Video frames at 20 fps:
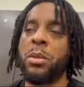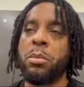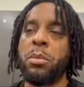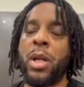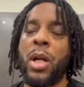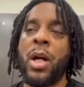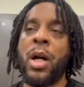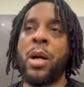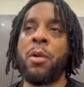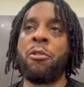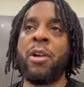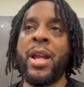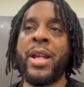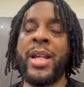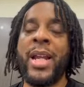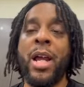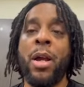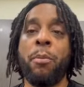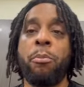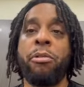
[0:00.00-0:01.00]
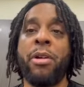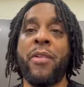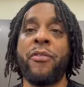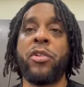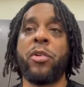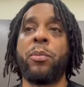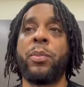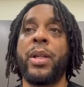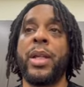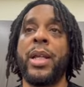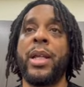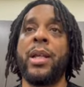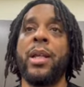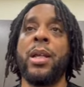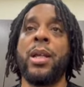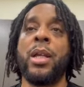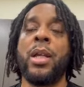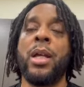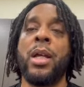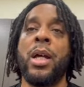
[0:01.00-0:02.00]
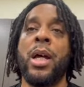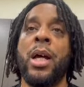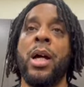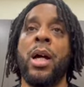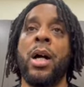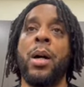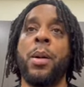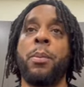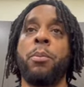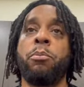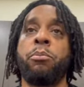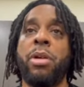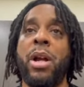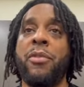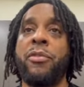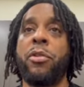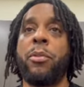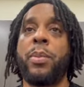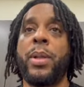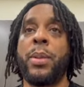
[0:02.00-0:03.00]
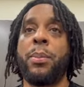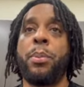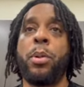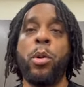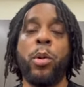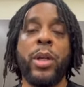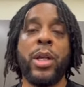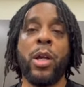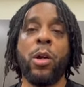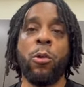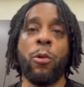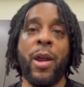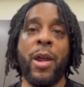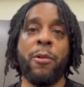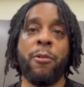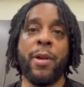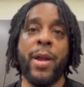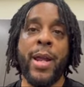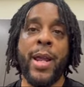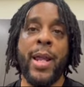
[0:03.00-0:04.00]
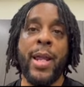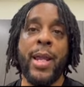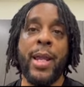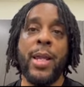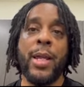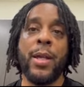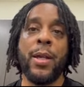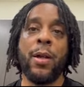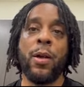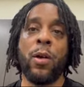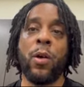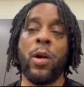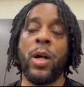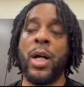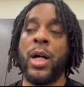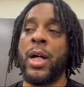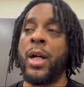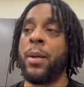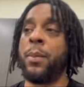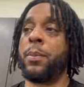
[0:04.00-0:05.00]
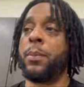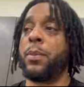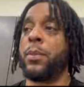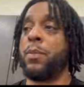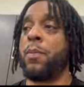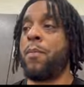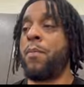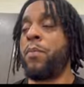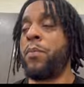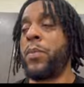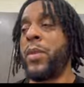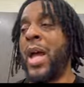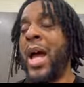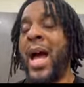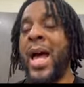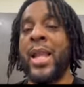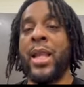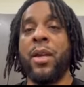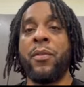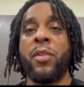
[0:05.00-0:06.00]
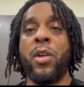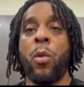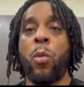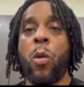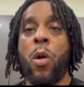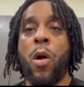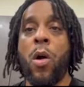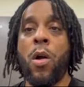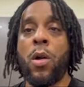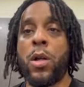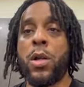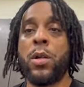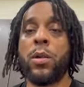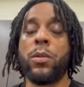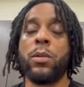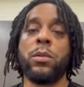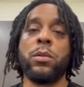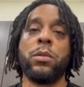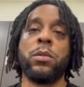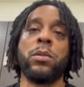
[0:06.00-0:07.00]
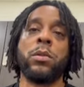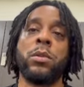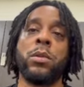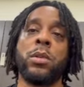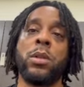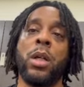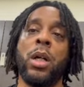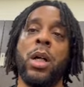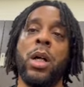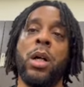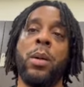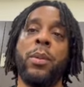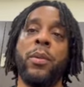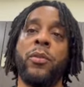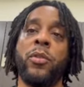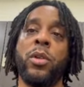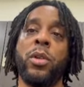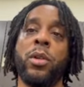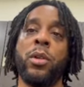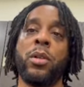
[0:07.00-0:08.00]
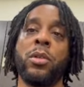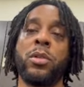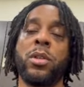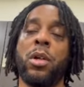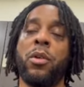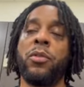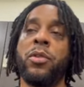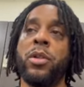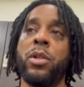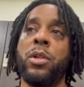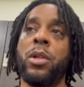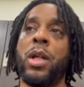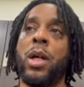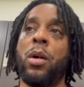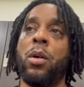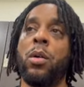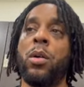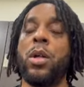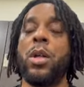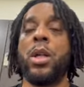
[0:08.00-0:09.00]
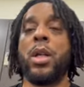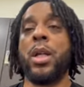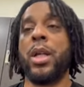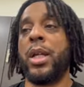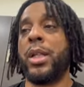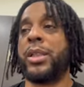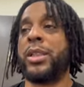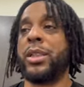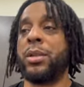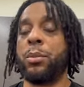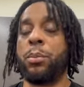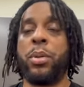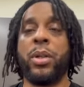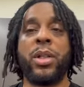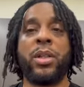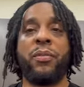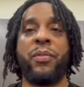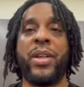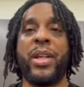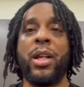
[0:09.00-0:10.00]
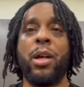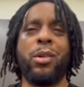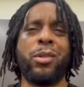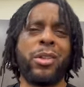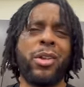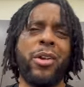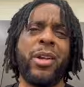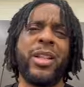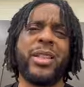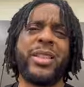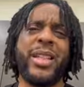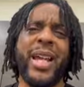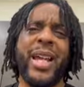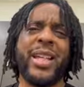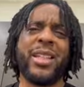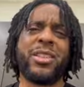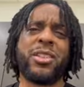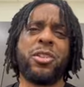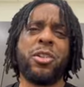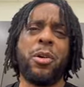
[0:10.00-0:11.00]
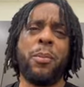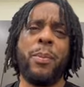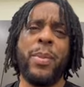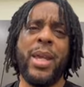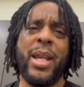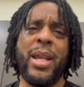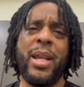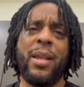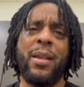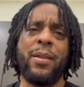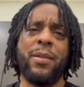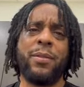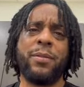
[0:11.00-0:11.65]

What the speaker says: Right now, preferably Pookie or Ray Ray or I Love Your Walk. If you put the video 30 seconds to a minute